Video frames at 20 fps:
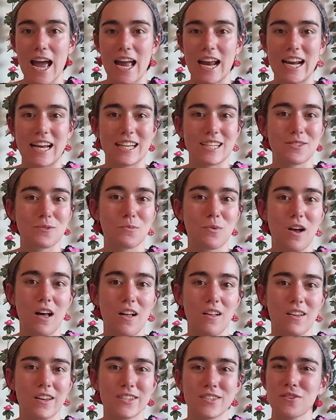as
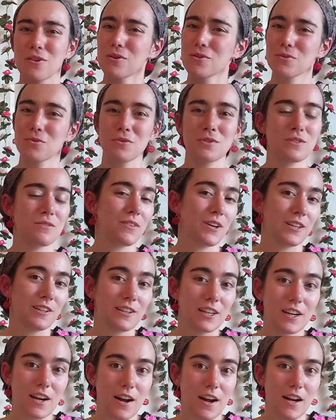well as all sorts of
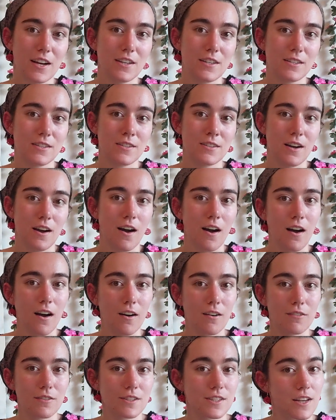other kinds
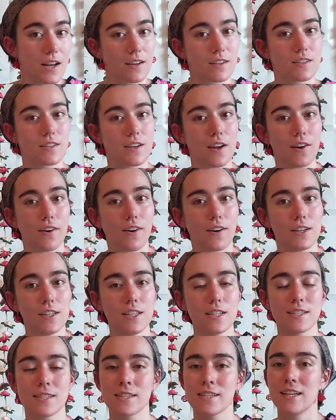of textile
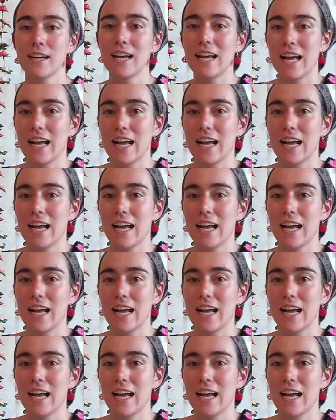arts.